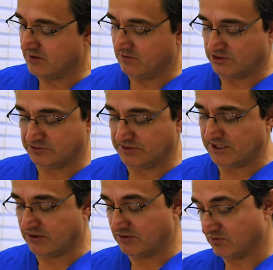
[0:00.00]
Once we get
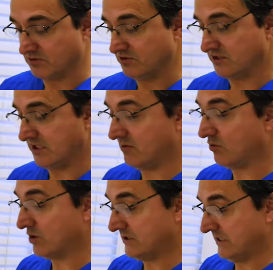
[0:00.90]
all the roots out,
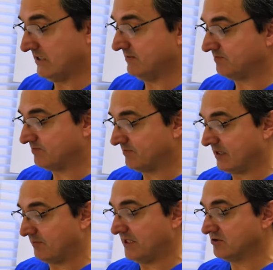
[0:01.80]
we're done.
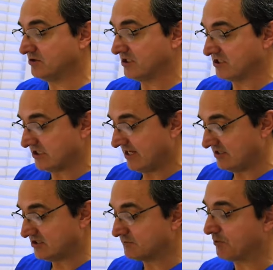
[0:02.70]
Now, basal cells can
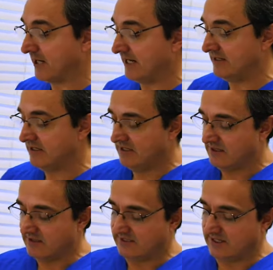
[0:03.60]
spread.
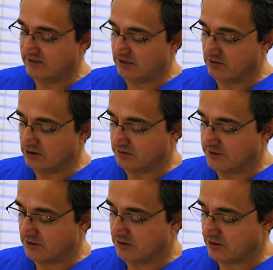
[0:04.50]
They can go a little
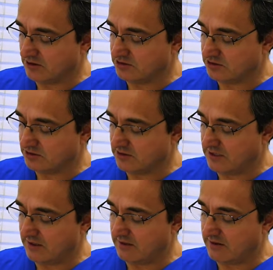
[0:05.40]
bit larger
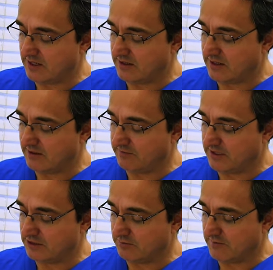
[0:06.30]
and, and, and be a
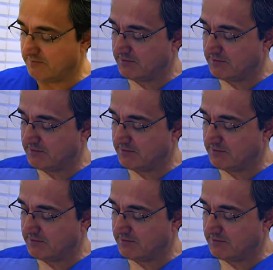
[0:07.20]
little bit